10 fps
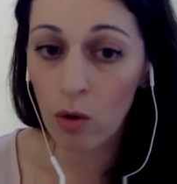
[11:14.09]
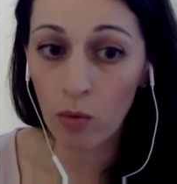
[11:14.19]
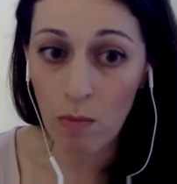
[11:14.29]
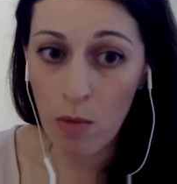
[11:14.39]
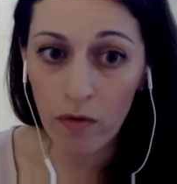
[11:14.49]

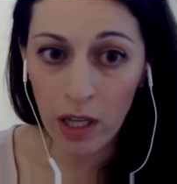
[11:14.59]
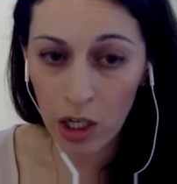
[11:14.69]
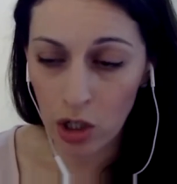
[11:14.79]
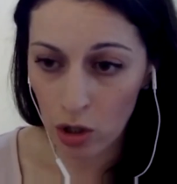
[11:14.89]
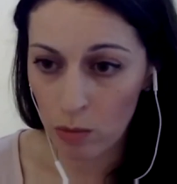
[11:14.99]
removing the
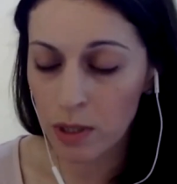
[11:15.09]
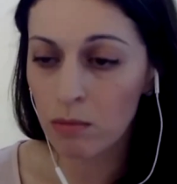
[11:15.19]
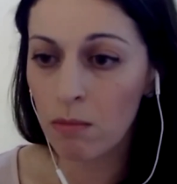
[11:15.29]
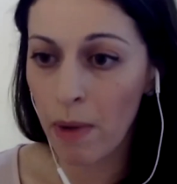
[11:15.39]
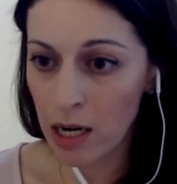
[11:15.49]
tubes
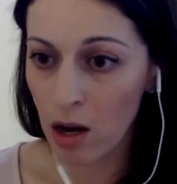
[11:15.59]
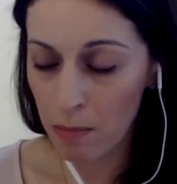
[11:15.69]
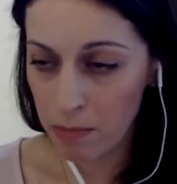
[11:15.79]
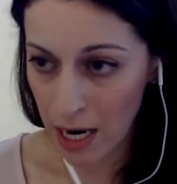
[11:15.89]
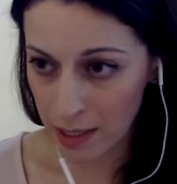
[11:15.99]
might not
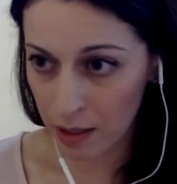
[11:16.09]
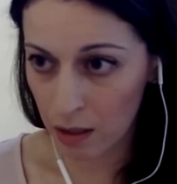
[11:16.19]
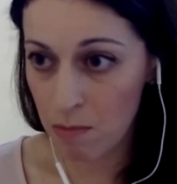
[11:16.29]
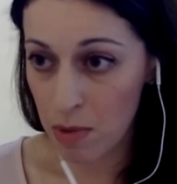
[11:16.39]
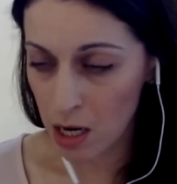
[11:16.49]

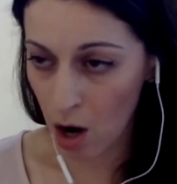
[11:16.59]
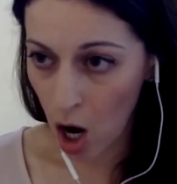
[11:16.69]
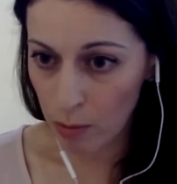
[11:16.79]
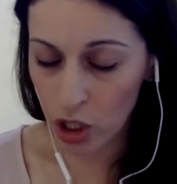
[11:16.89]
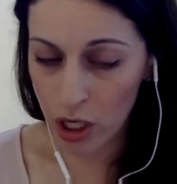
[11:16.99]
necessarily be an
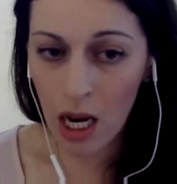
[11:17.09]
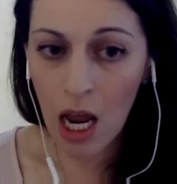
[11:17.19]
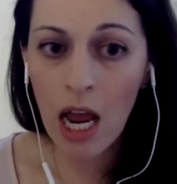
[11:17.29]
option.